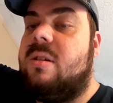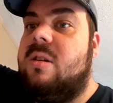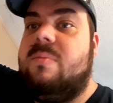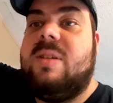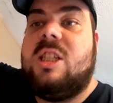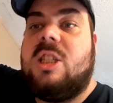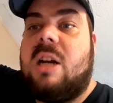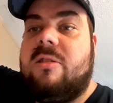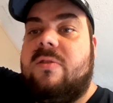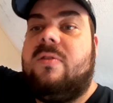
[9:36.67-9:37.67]
could be
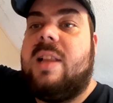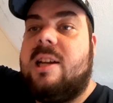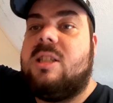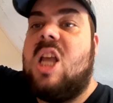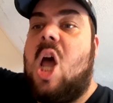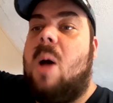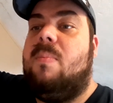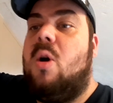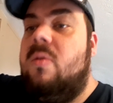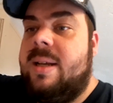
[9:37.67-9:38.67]
Charlotte Flair's
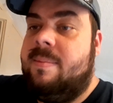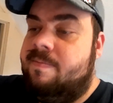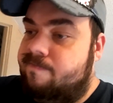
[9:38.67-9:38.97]
opponent?